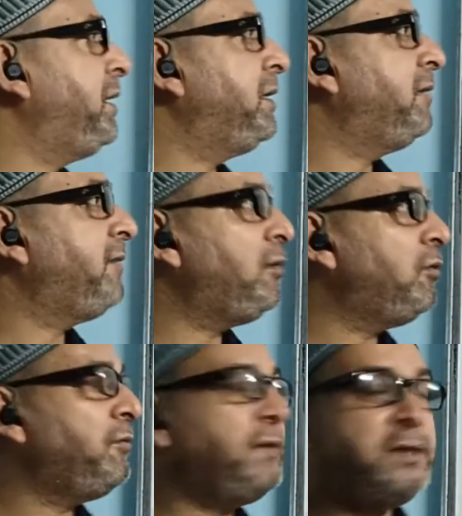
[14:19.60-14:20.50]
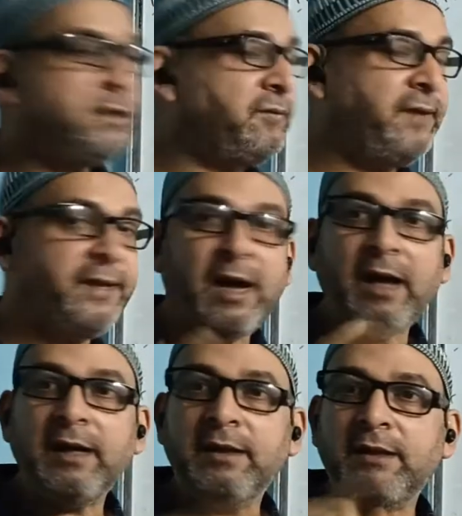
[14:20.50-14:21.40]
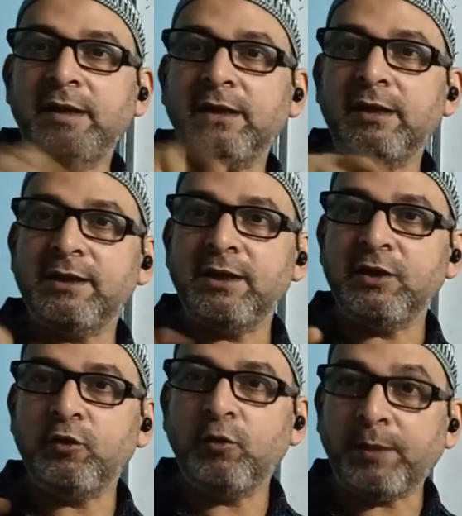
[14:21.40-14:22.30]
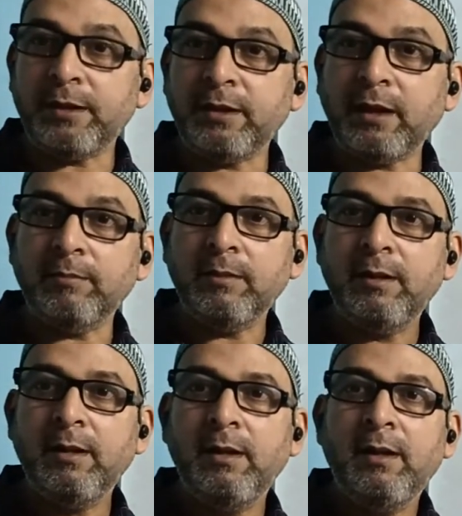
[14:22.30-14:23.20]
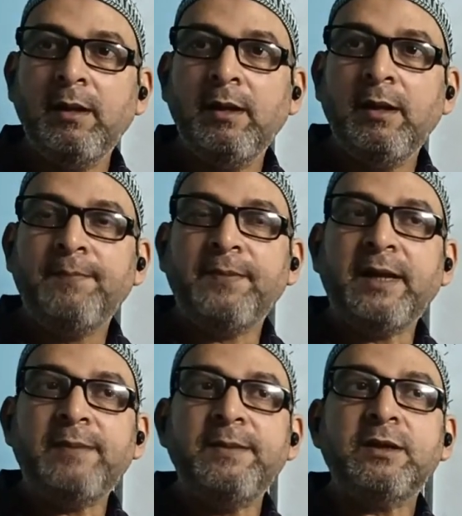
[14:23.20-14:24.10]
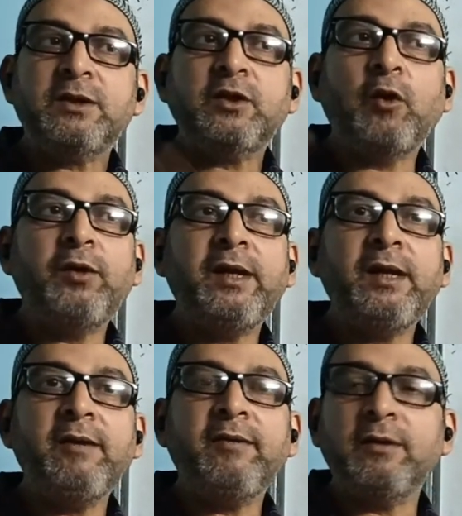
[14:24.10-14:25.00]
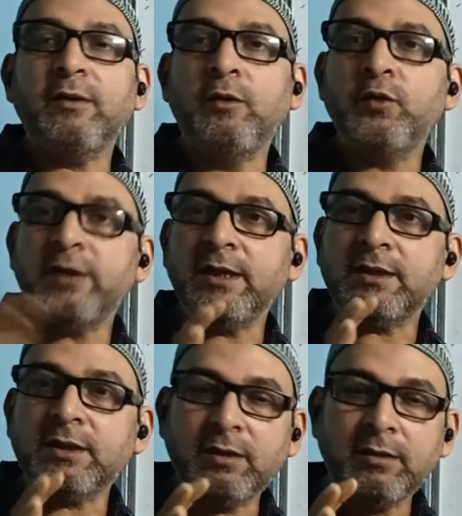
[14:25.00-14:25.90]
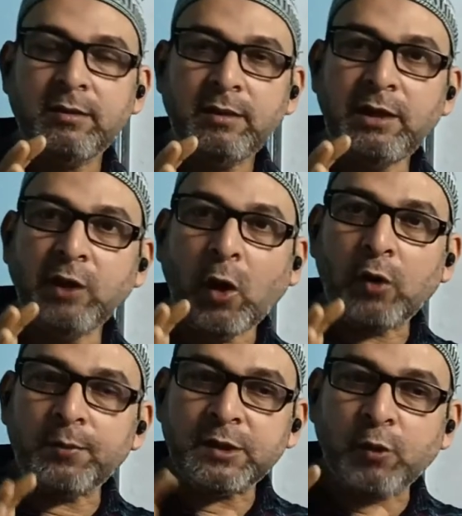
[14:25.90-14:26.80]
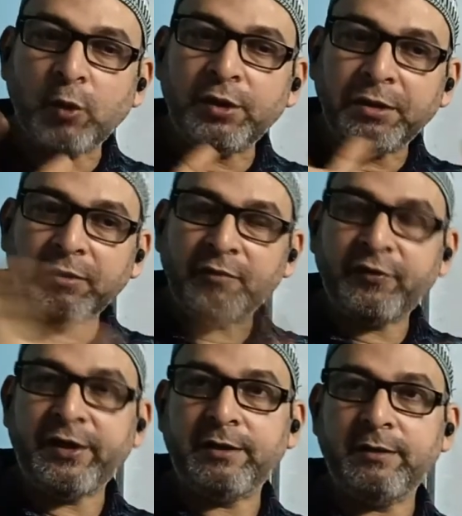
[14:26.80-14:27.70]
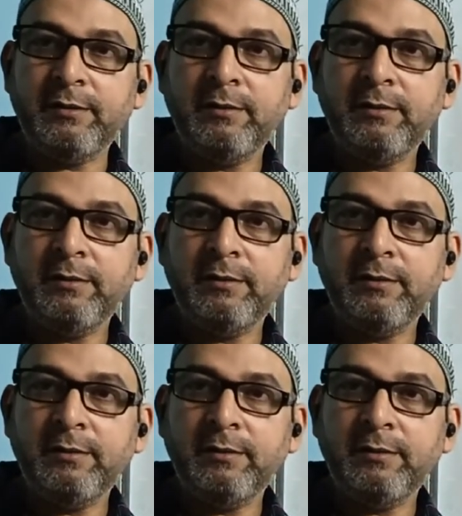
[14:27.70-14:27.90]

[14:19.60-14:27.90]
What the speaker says: heat, the value which is very high, 336 joule per gram. That means the surrounding loses enormous quantity of heat